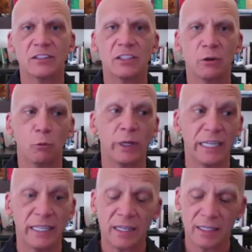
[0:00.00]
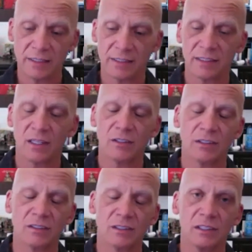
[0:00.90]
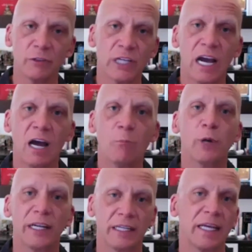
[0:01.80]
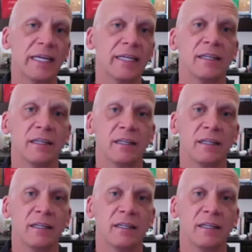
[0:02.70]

So what it does is it causes the liver to upregulate